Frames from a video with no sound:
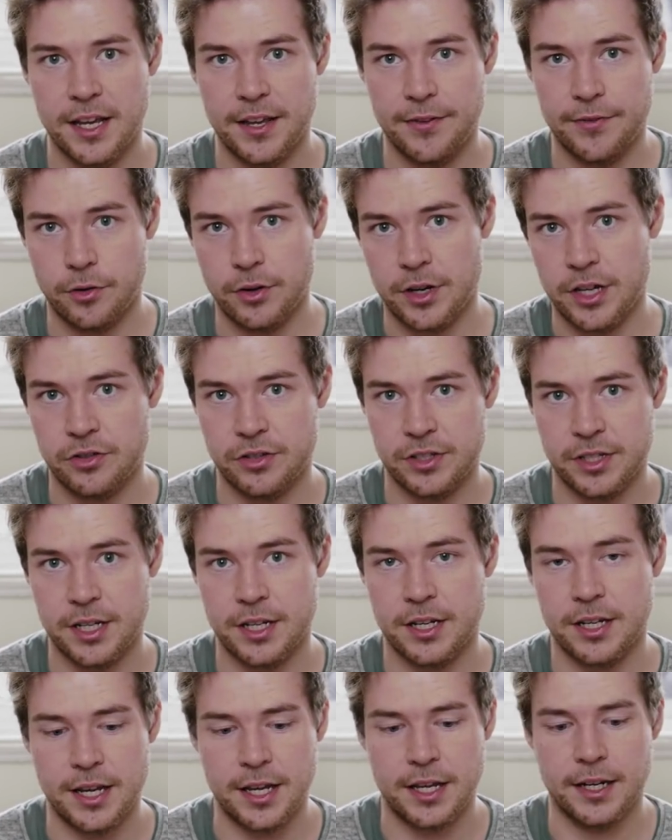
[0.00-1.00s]
if you're
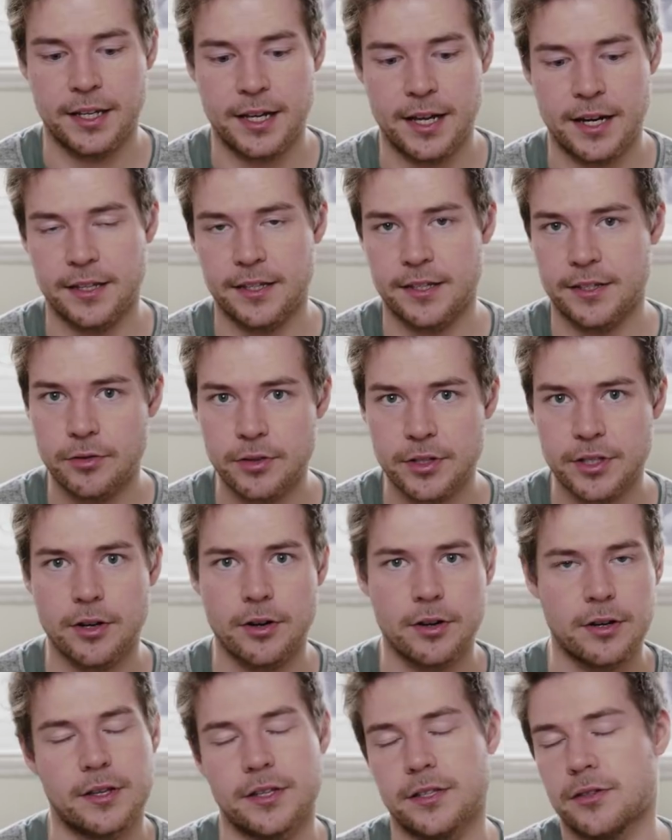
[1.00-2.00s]
interested in getting the source
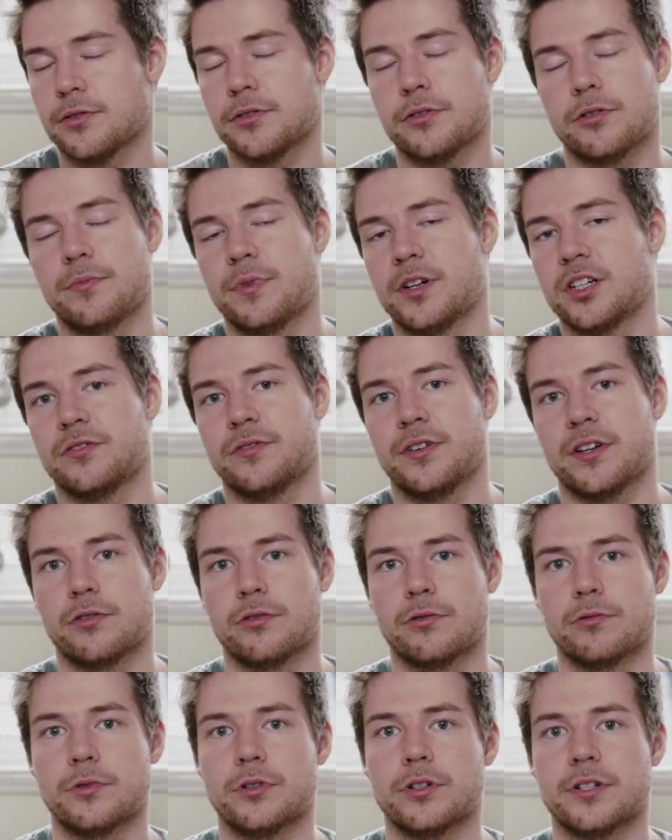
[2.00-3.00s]
code, and there's also a bunch of
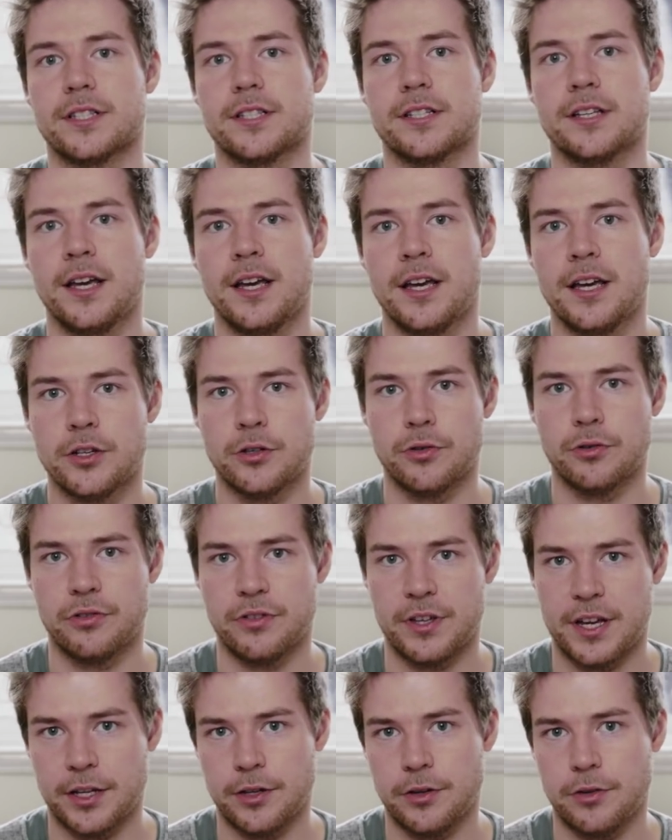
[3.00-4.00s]
other rewards to
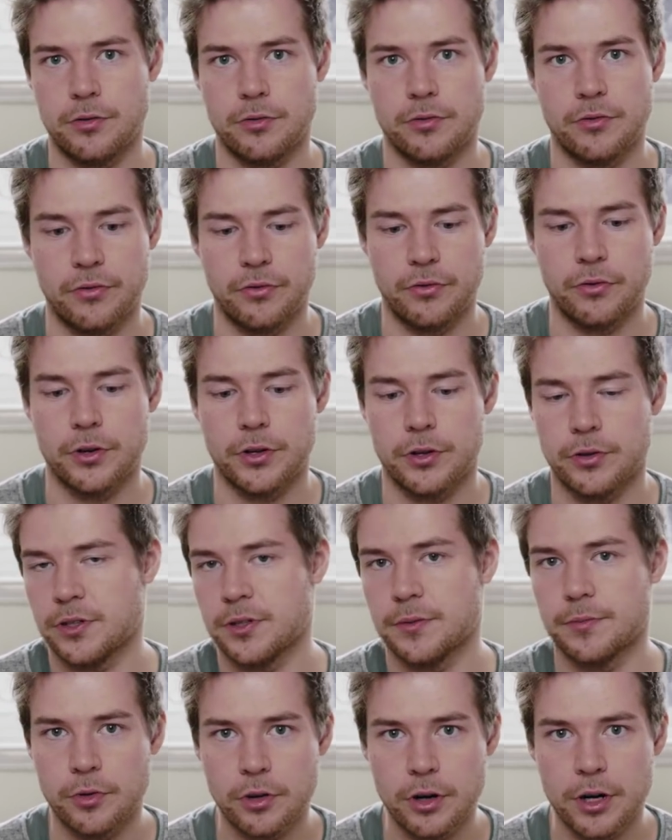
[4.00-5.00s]
thank you for your
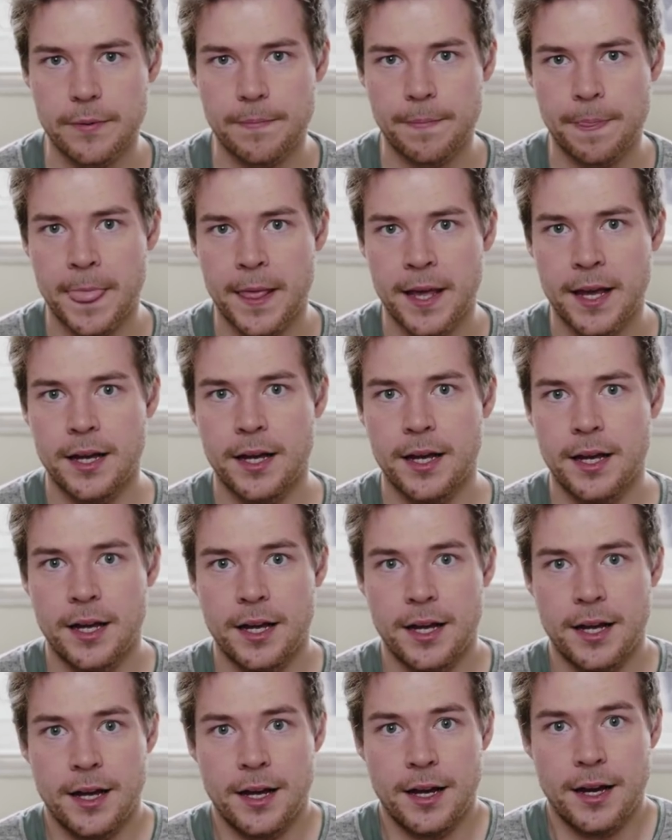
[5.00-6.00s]
support.
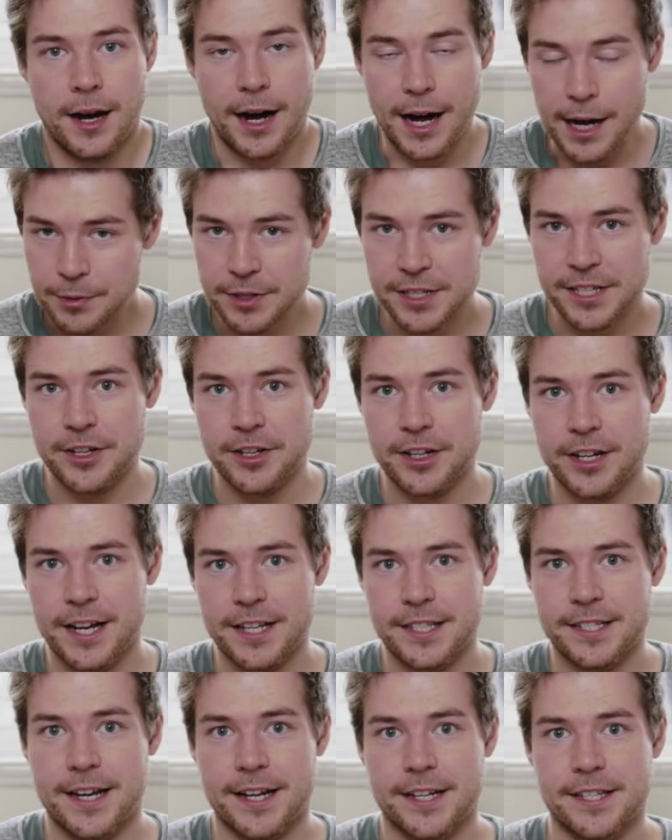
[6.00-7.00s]
I will see you
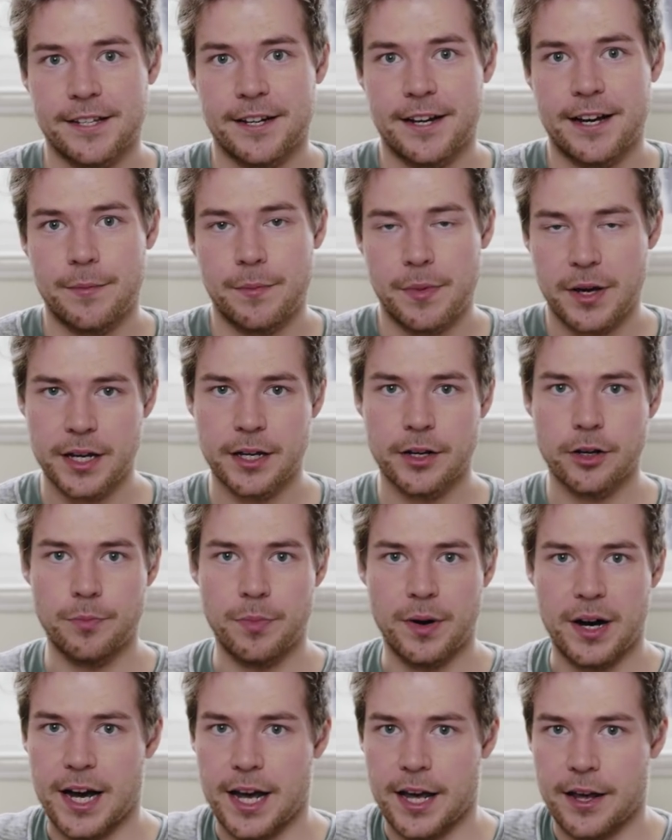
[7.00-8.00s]
guys next time.
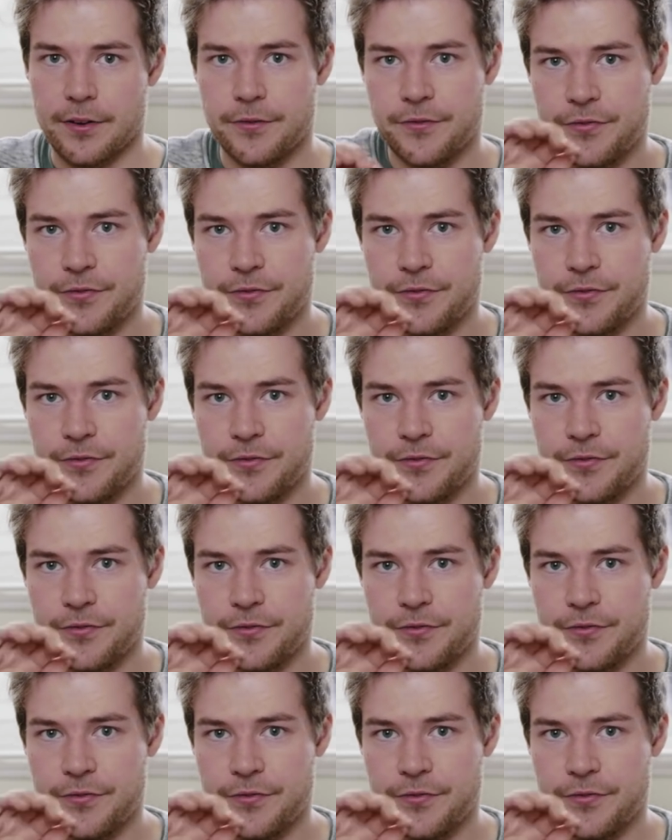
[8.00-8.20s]
Goodbye.